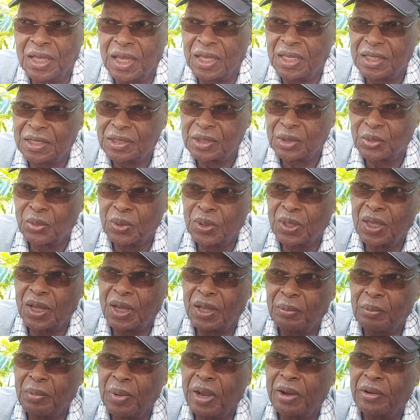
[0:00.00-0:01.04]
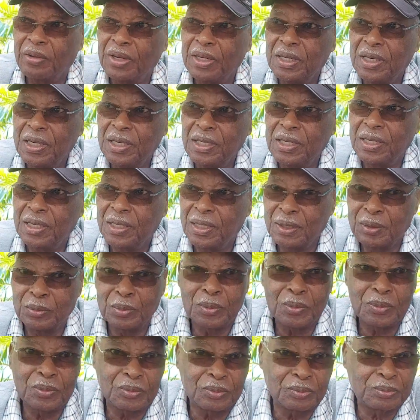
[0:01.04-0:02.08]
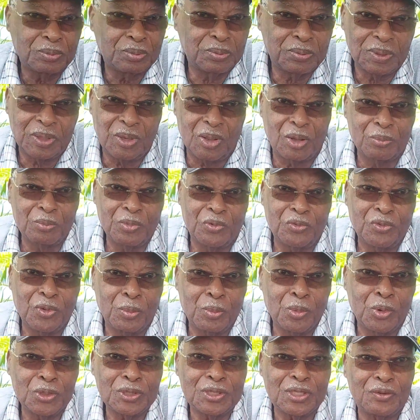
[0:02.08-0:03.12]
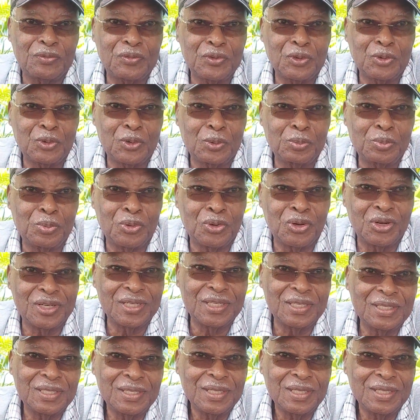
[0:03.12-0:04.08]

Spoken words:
Yeah, so we got married in long before most of you were born.